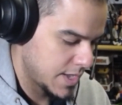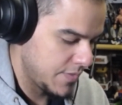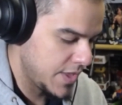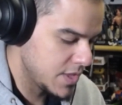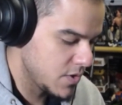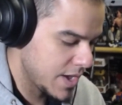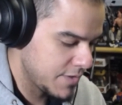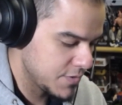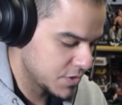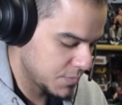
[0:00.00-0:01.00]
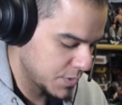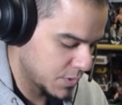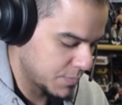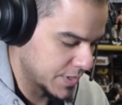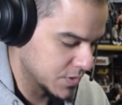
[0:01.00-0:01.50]
And then you have your
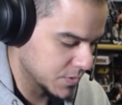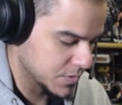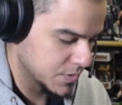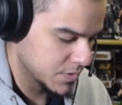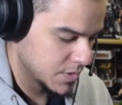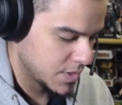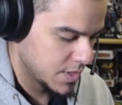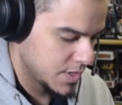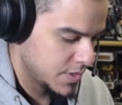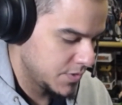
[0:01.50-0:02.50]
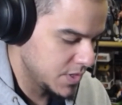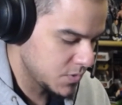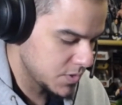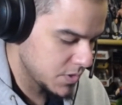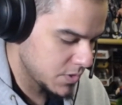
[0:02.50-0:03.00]
typical pencils.
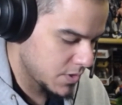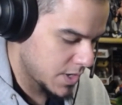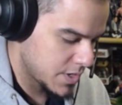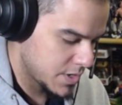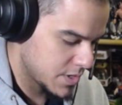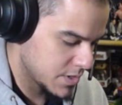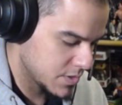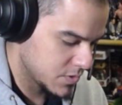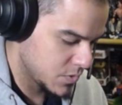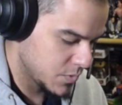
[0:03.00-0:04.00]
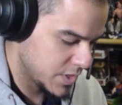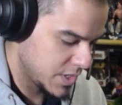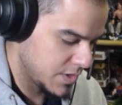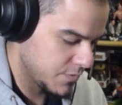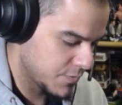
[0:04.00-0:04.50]
This one's a little harder to
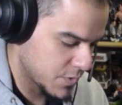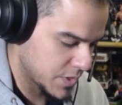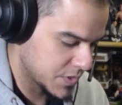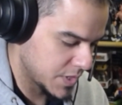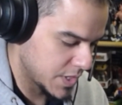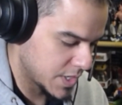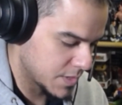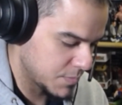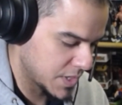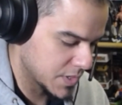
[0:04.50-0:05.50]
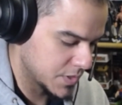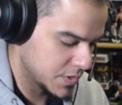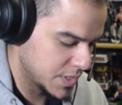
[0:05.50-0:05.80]
really focus in on because